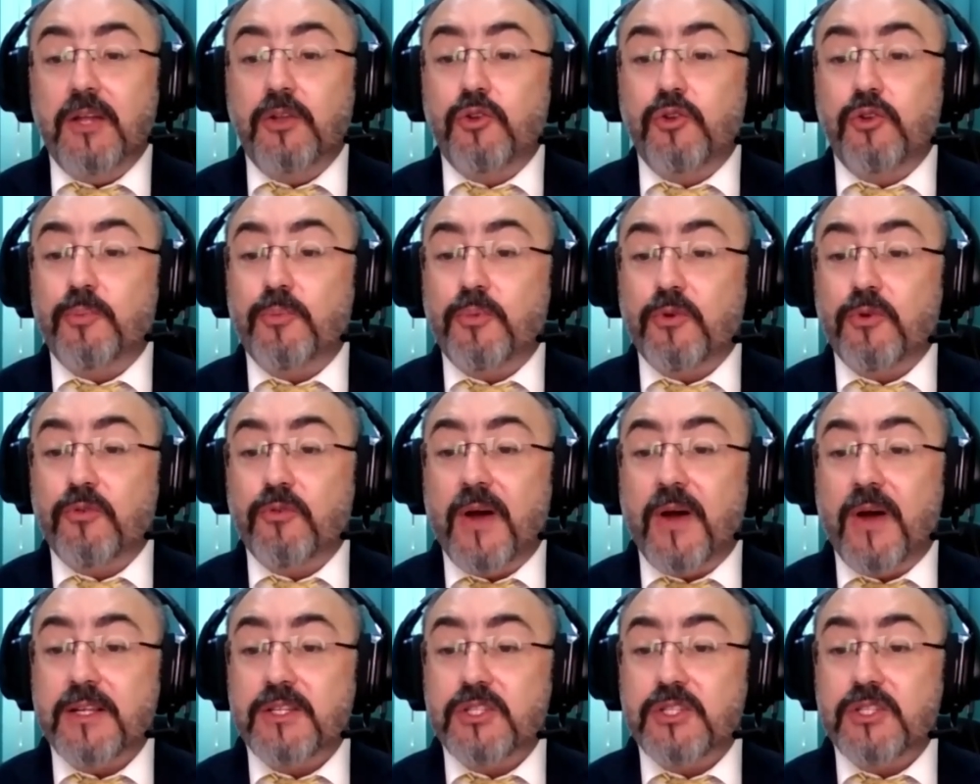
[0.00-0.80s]
to
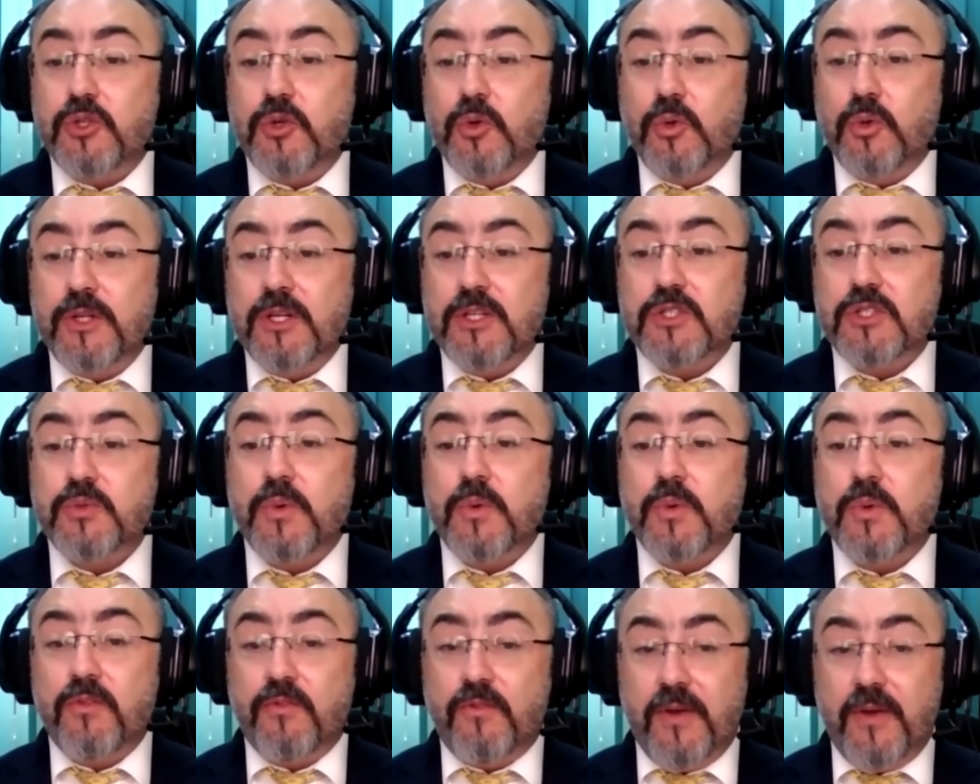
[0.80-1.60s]
provide students
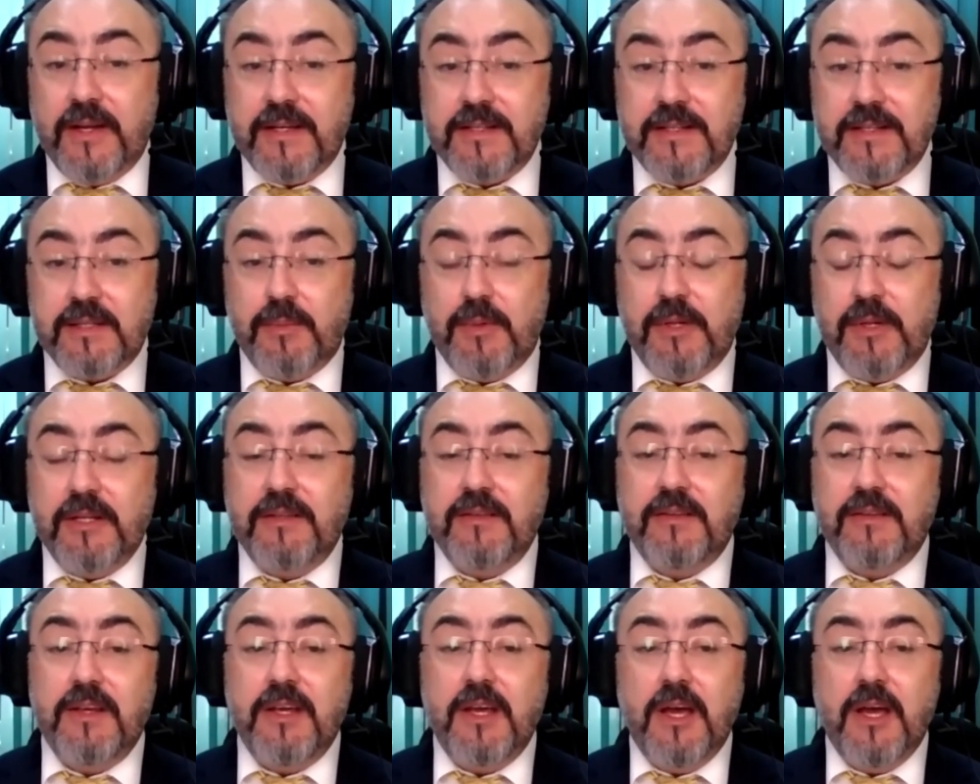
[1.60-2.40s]
with
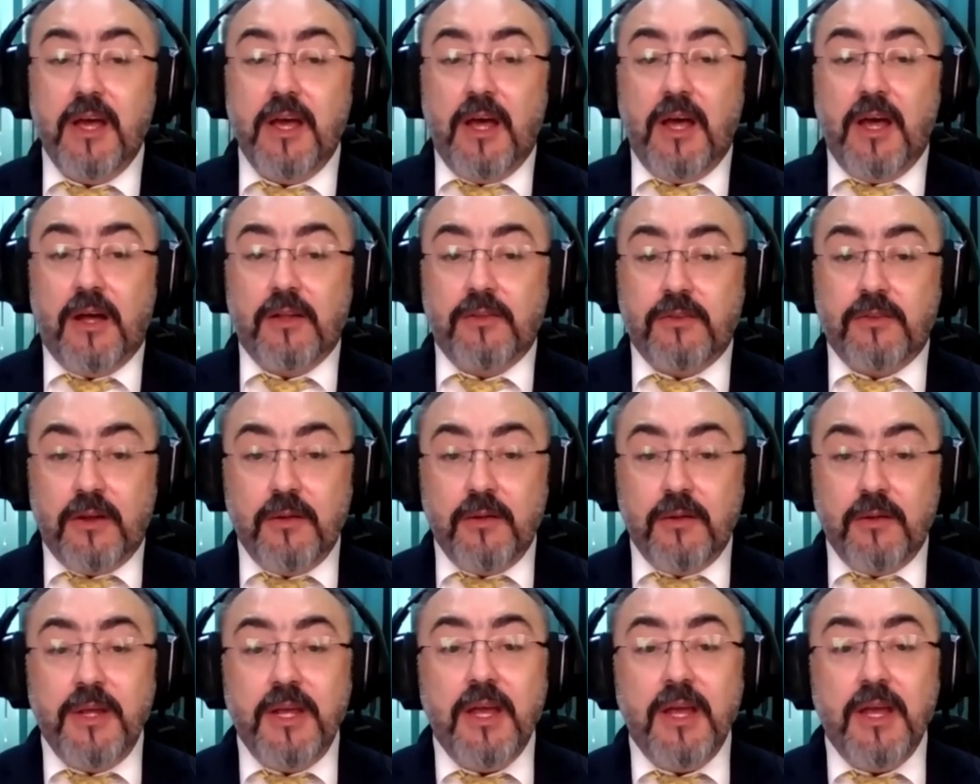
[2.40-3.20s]
flexibility,
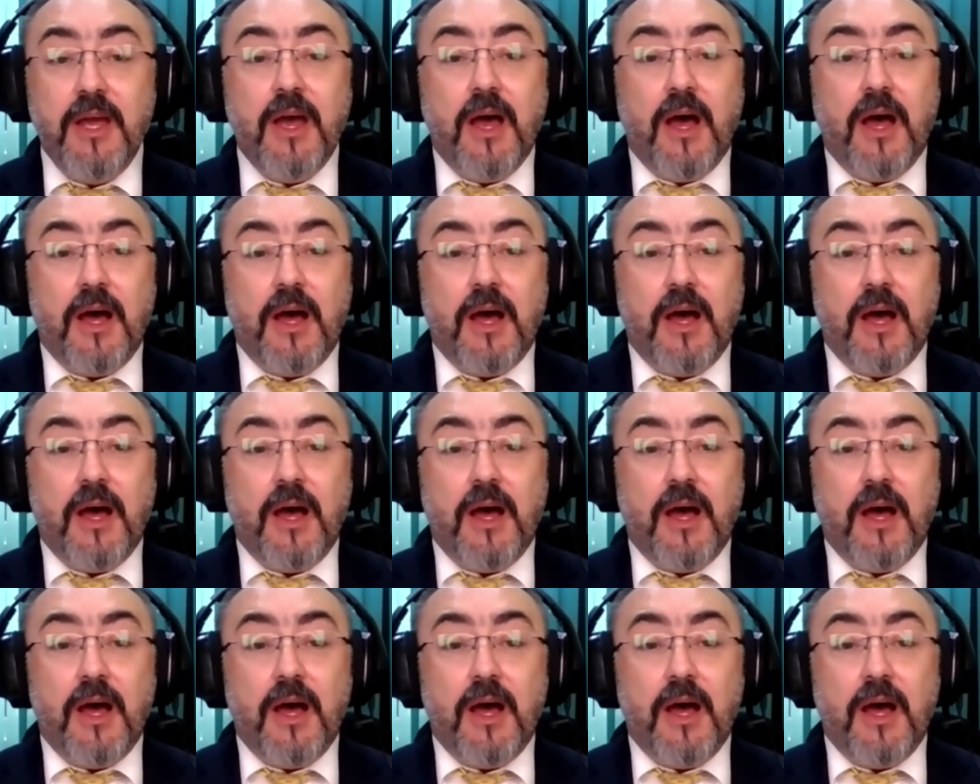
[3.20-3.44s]
autonomy,